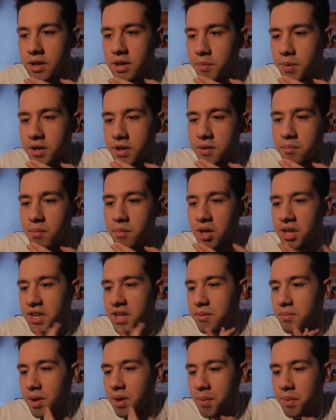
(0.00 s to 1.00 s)
We could
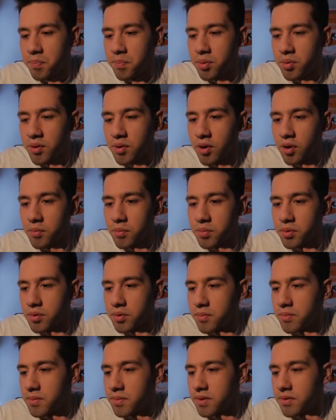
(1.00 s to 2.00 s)
mulligan maybe Pugo
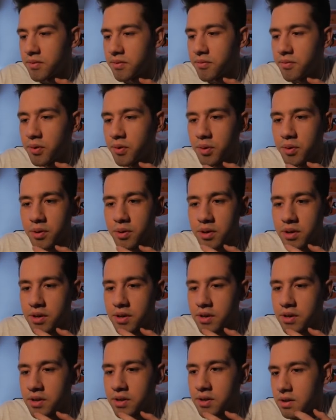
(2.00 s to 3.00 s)
Boom
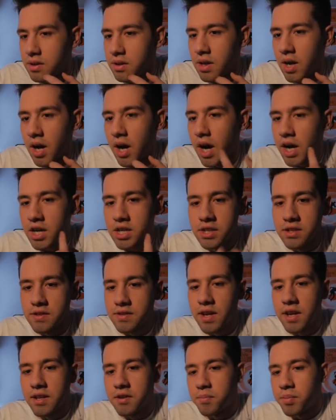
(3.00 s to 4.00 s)
for... No, actually
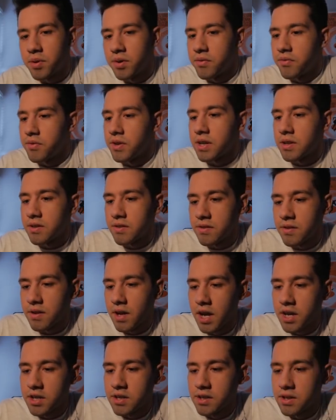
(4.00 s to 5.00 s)
this hand's perfect.
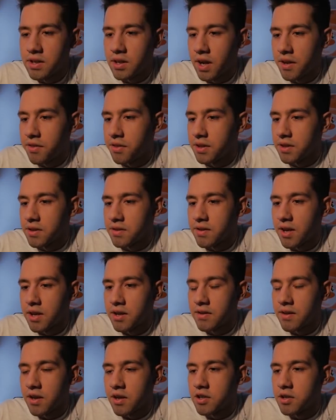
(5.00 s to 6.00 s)
Actually, I think this hand
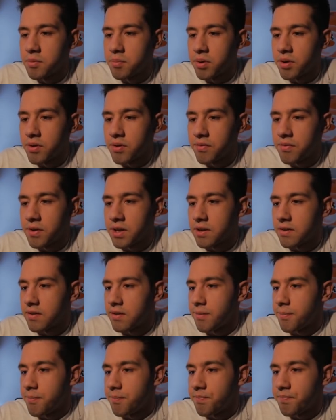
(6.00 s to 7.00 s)
is actually
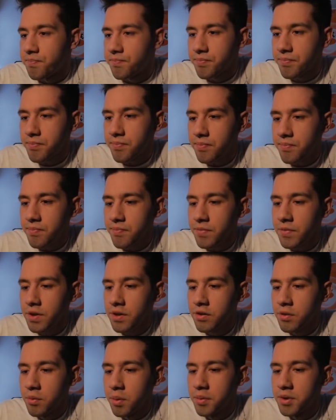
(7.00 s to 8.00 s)
perfect.
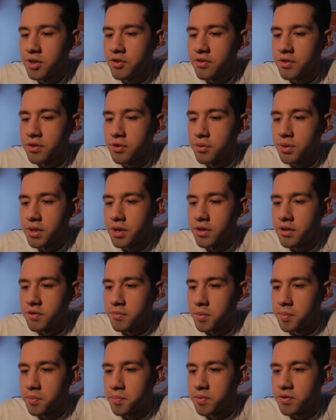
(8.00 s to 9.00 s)
So what we just do here is
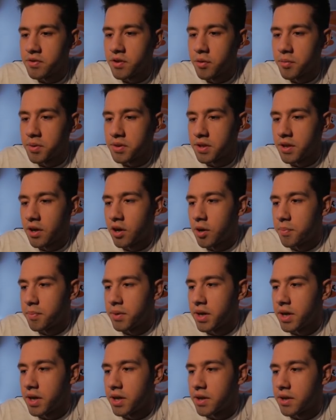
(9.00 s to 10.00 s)
we start with the
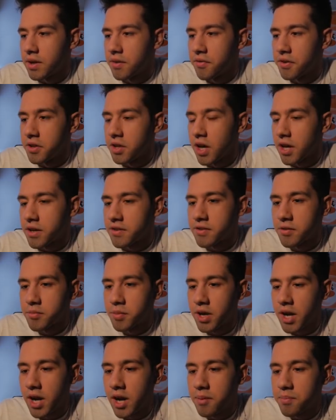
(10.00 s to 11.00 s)
Harpy Egg. If he locks it,
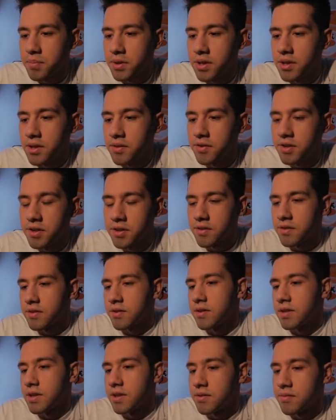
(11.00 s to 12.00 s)
we're happy. If he
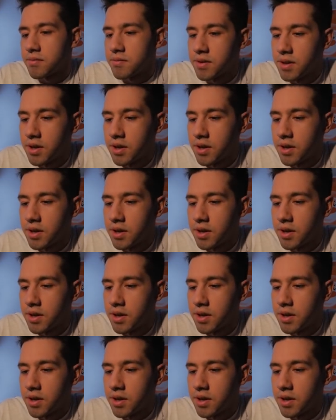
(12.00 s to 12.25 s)
doesn't, then